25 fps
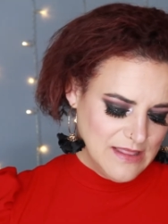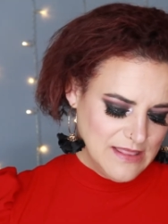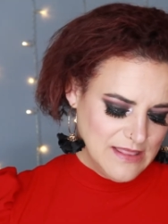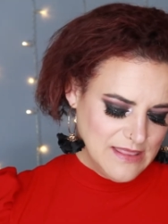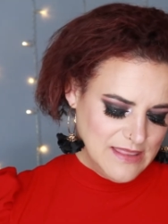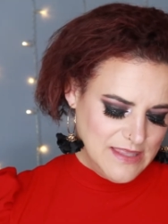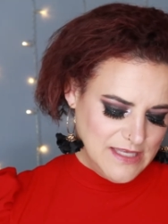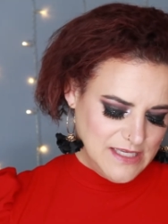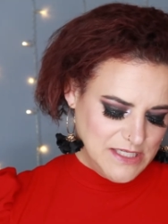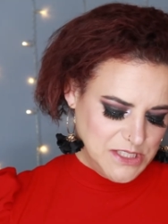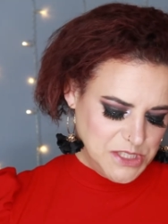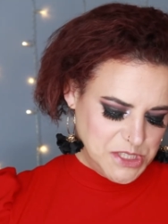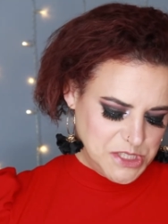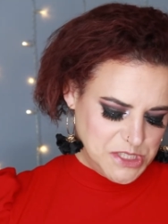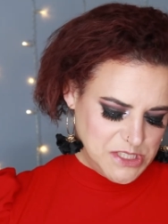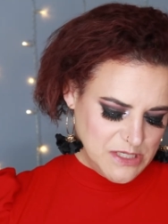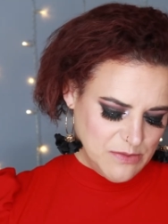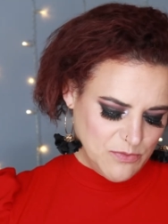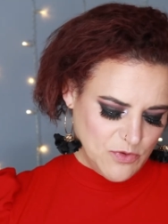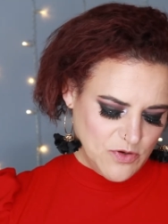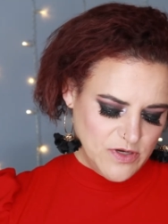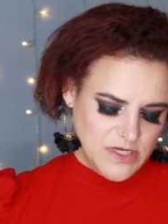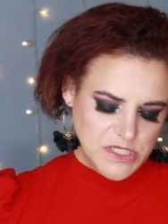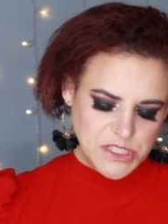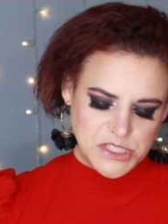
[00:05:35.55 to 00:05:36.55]
These
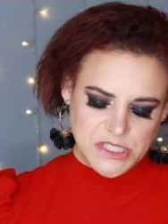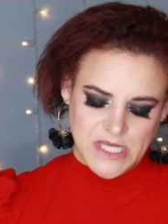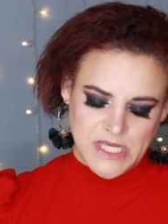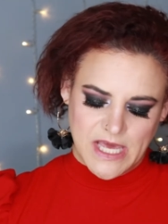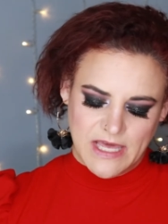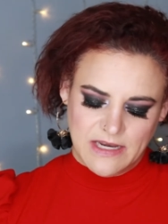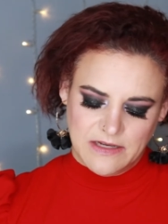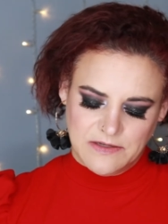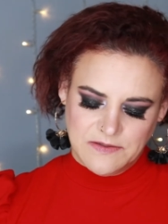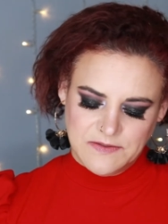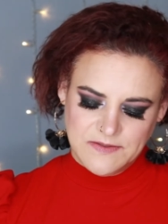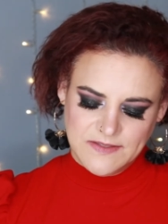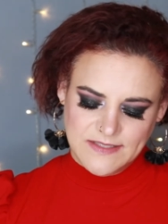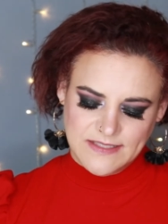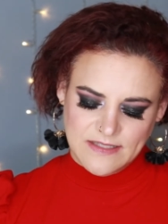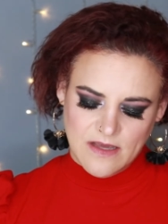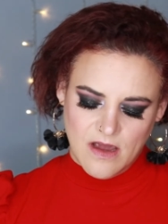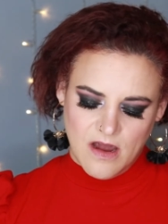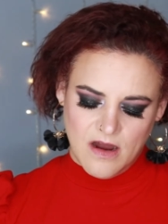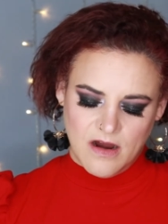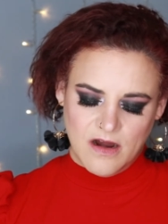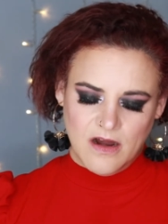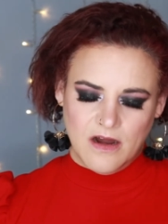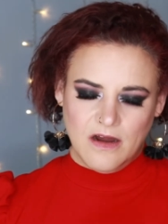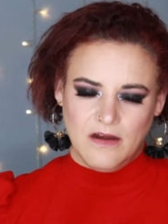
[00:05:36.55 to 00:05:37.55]
shimmery shadows
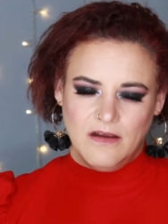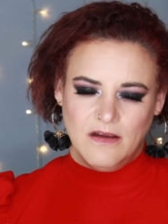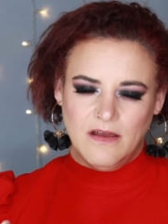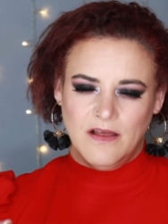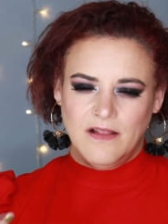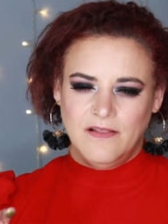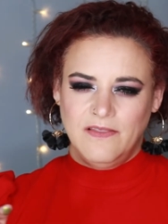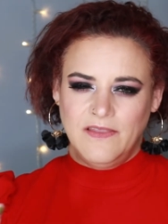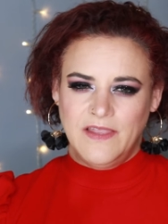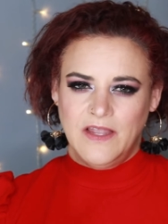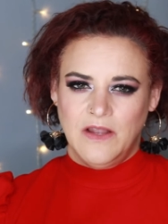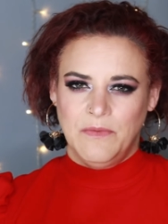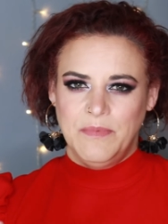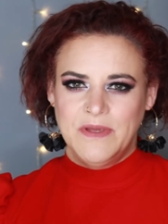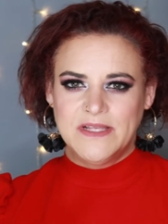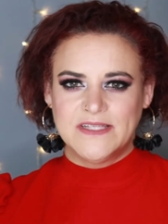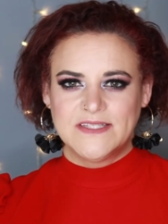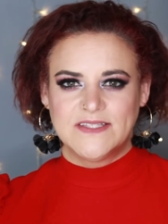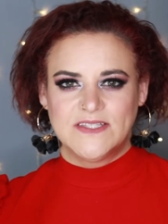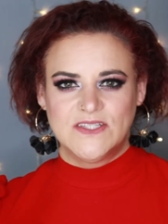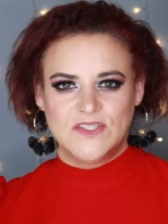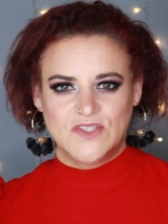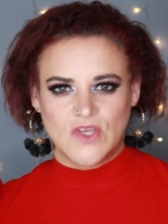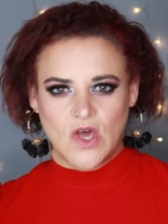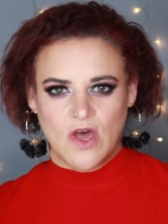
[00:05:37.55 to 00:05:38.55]
are a little bit
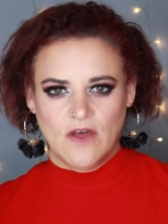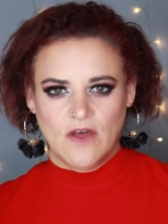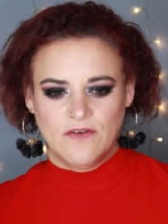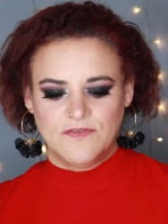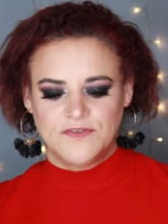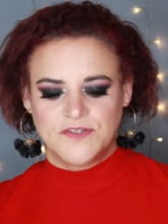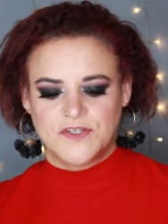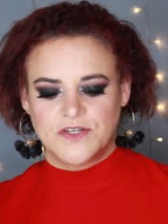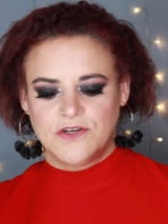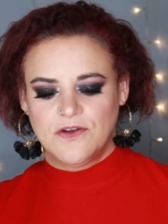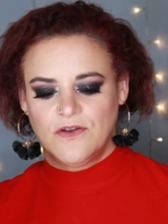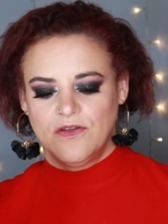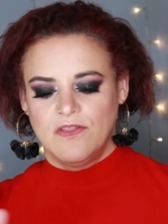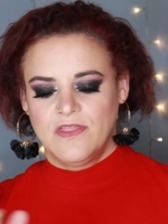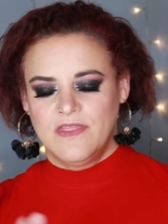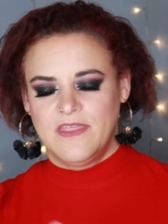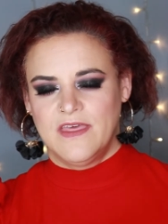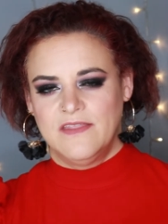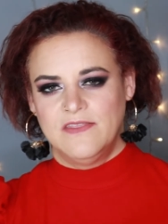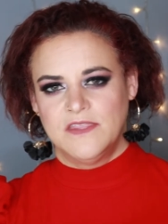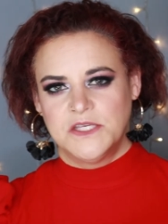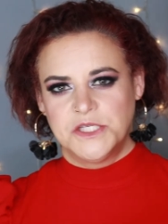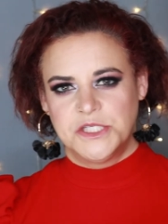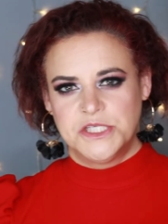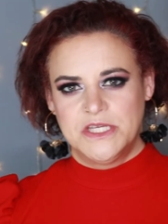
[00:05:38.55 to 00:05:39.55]
softer
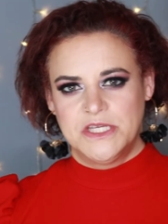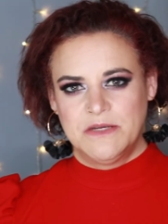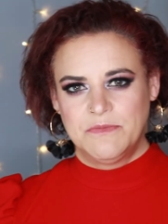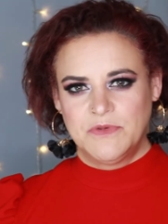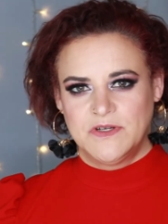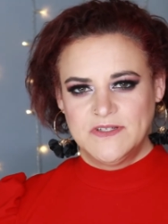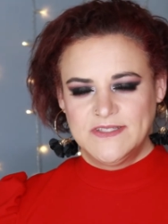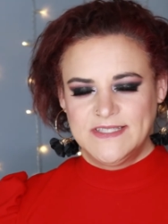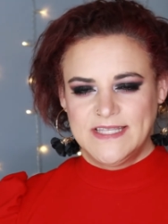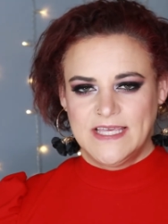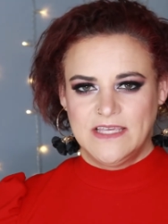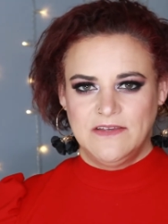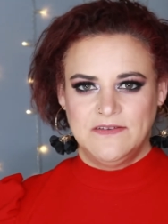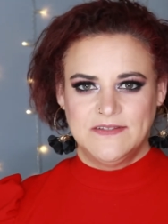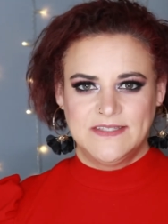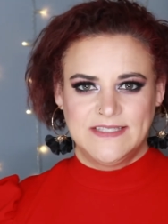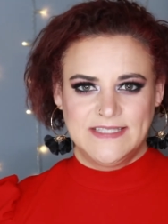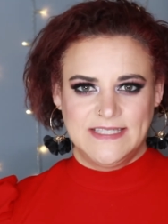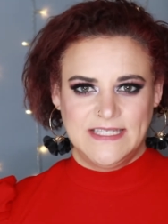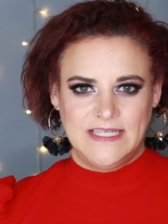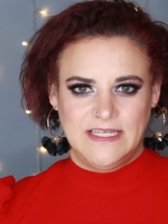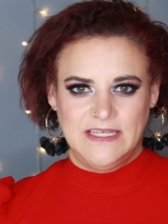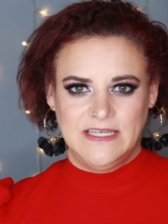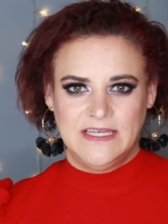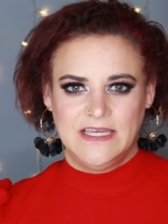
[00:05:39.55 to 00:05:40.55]
than the shimmers that you
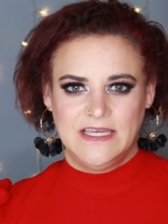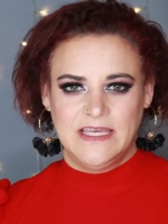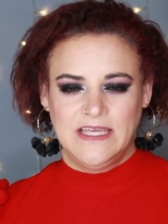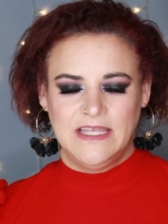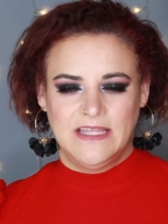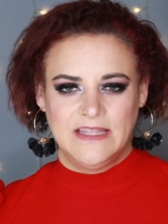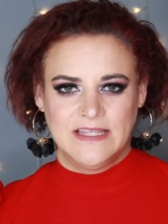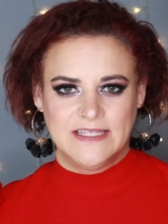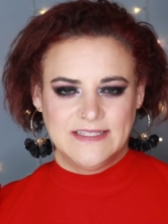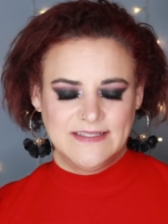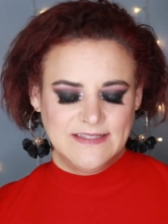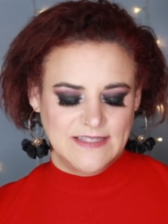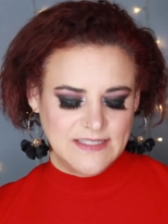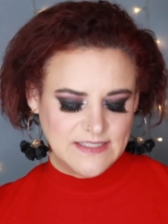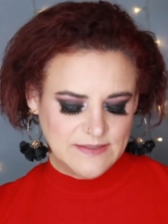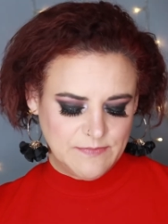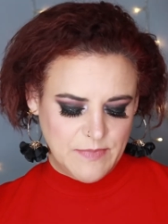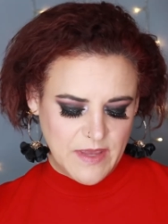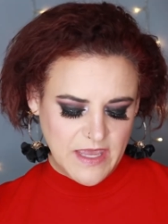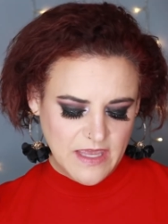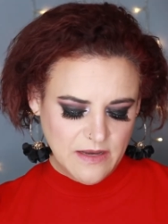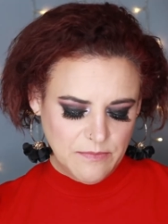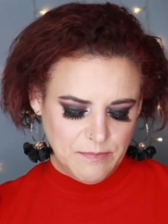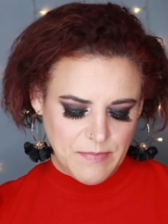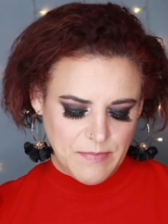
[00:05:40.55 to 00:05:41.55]
see in the six
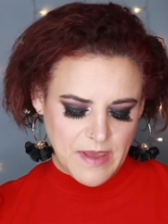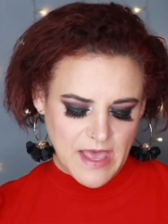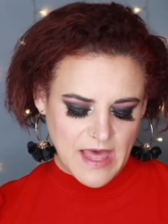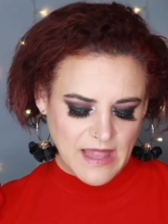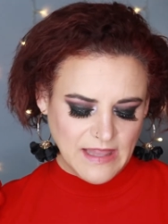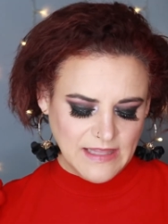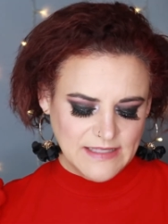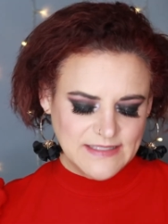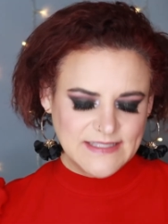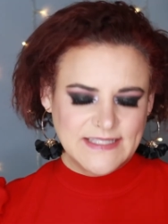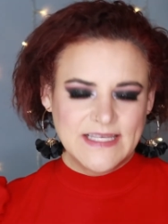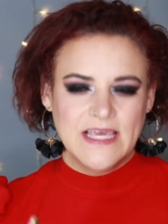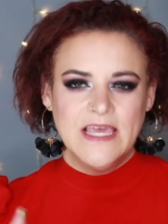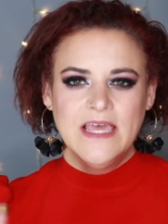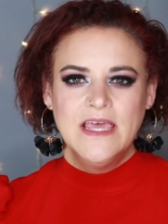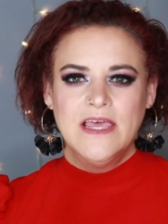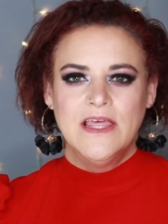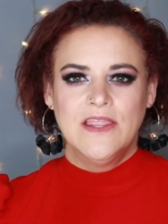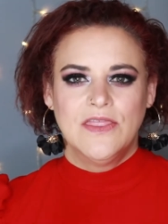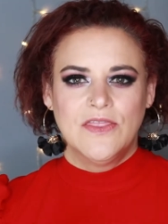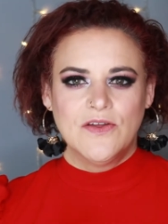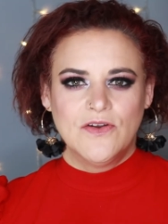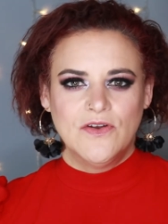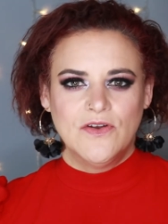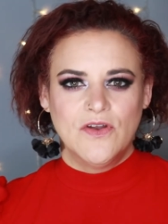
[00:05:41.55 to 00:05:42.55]
pan palettes.
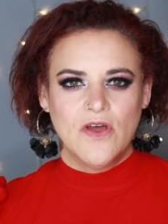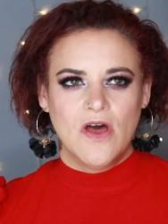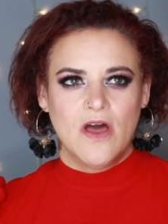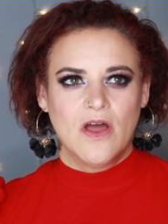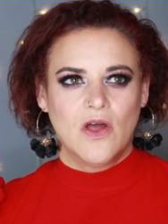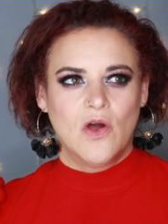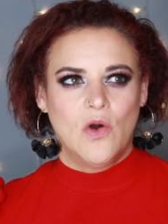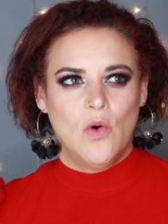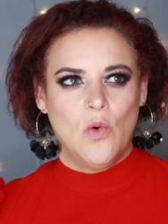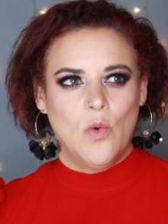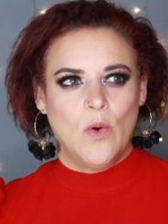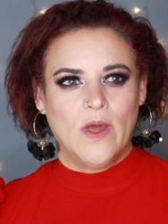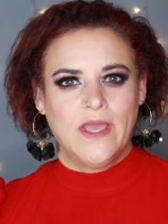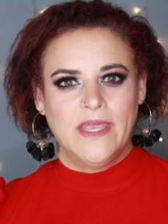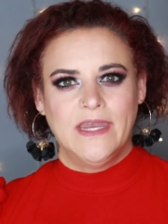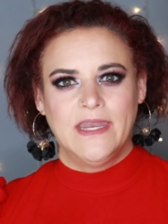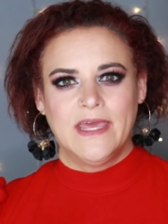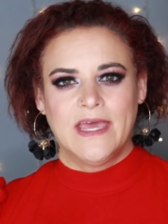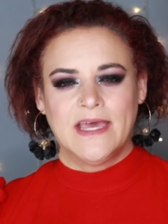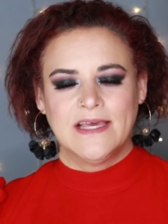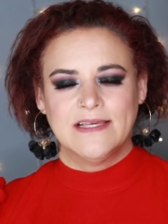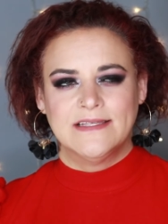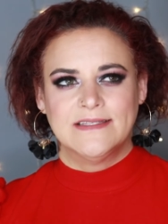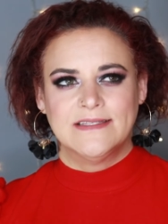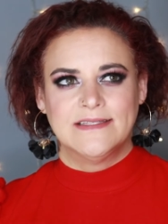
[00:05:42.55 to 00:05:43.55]
They're not quite
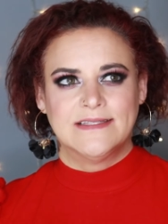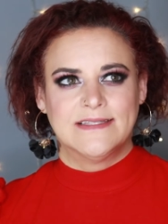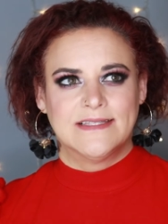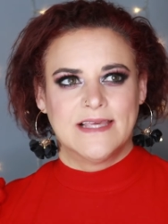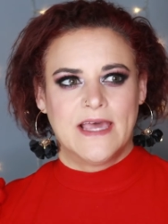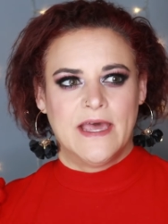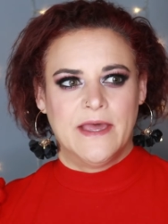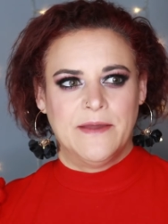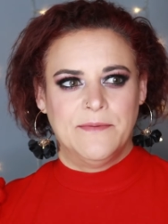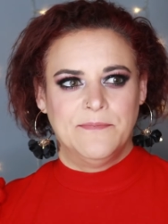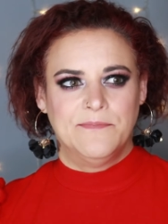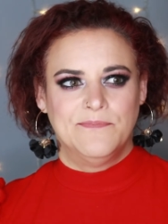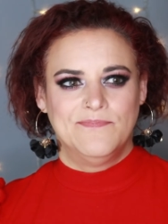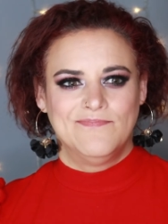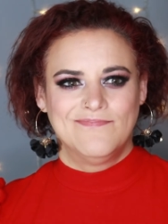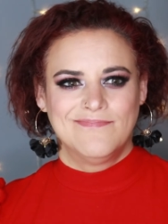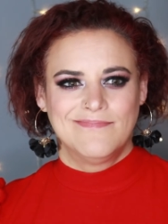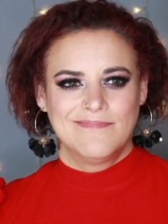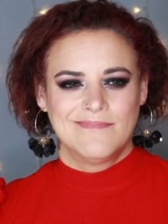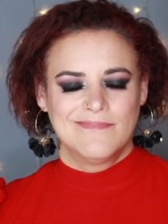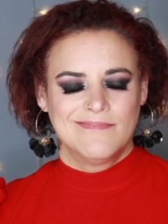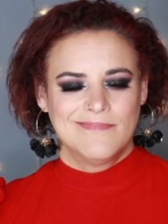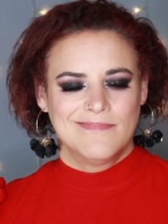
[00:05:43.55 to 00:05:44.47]
as um,